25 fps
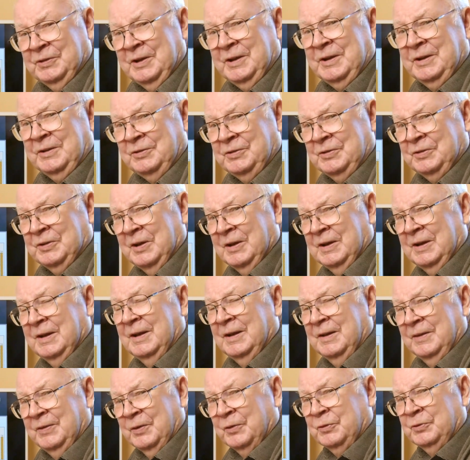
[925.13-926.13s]
each.
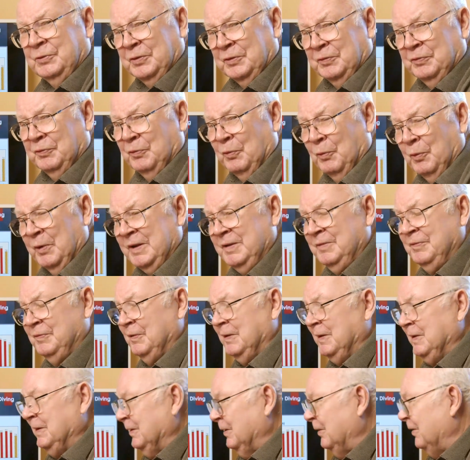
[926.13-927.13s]
Those are 40
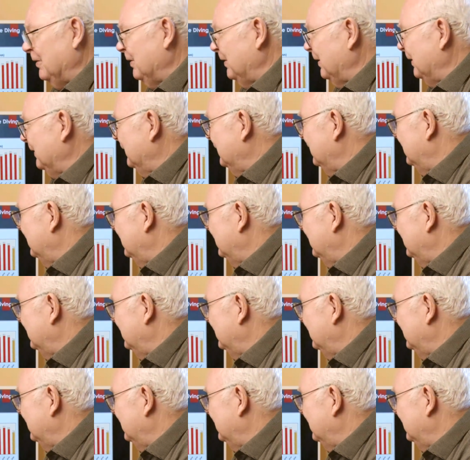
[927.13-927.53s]
feet long.